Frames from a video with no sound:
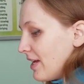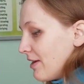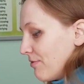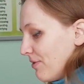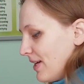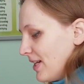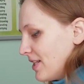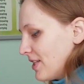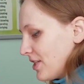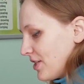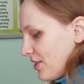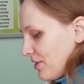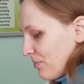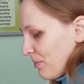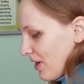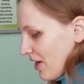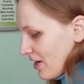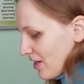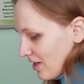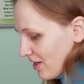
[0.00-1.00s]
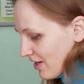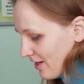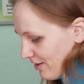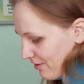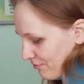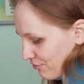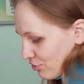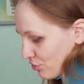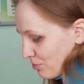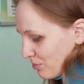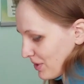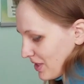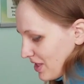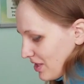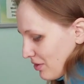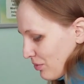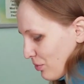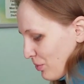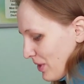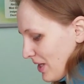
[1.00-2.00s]
event in my life. To
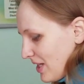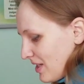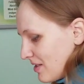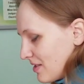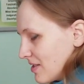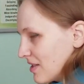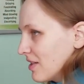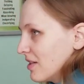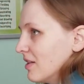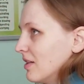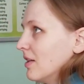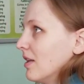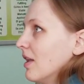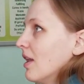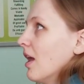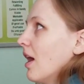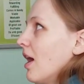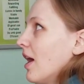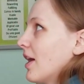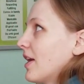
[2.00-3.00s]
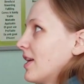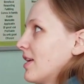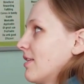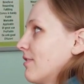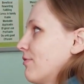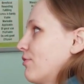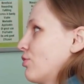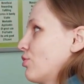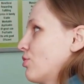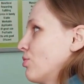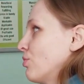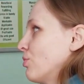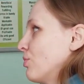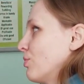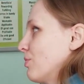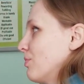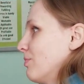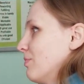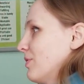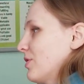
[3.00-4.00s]
begin with, I have
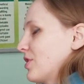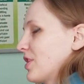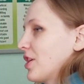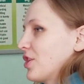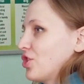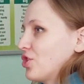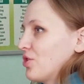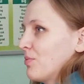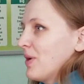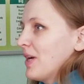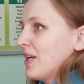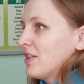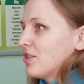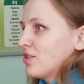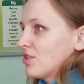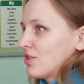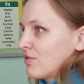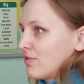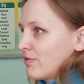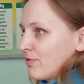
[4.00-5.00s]
2 such events.